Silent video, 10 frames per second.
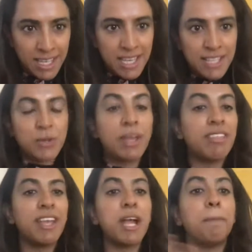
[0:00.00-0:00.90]
So I
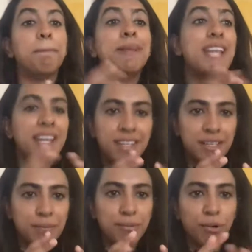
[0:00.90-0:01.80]
think a blended
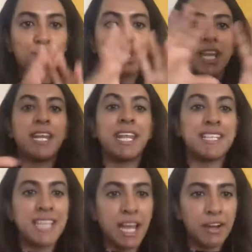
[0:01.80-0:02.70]
approach in
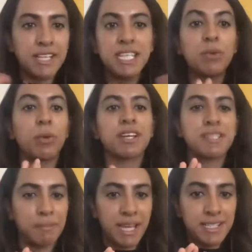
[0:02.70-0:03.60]
entirety works
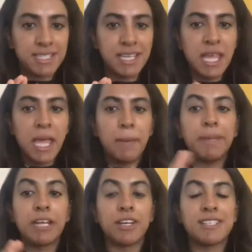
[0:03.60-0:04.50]
best,
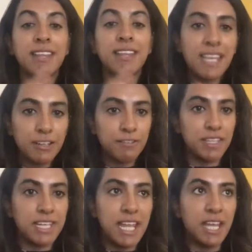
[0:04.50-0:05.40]
because at the end of
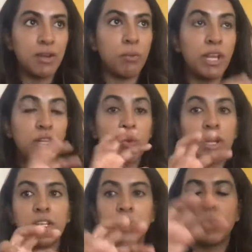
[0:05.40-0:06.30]
the day, when
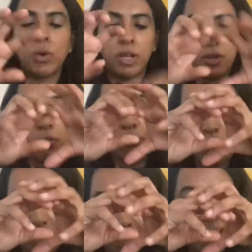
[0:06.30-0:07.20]
your
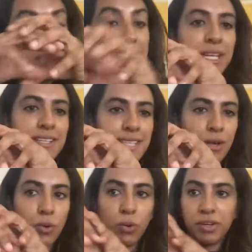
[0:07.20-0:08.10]
product has many
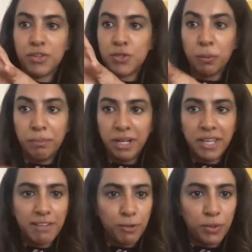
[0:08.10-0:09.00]
stakeholders, you're
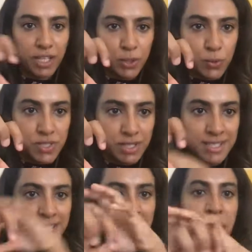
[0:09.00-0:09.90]
building for the
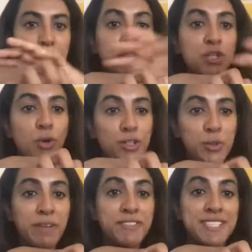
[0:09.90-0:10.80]
users, but you
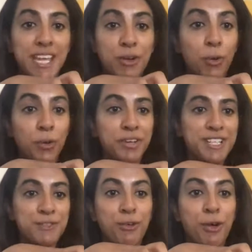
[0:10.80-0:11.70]
also have
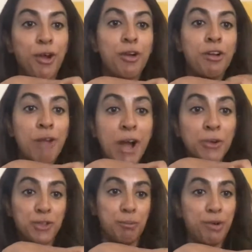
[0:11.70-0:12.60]
stakeholders
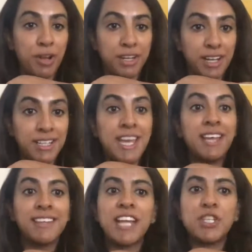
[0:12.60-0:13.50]
around your product
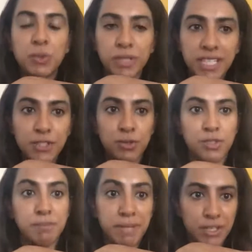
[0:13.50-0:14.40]
that you need to
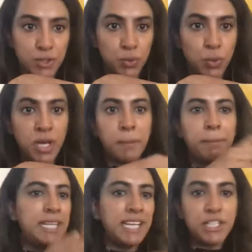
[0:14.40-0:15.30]
speak to,
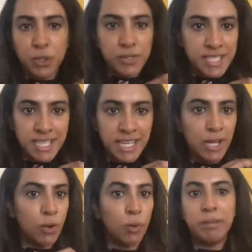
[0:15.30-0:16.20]
be it your
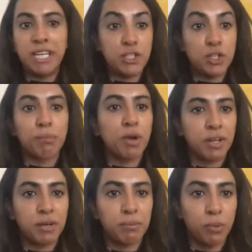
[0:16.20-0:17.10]
CEO, be it your
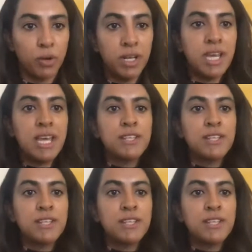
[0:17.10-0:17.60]
product board.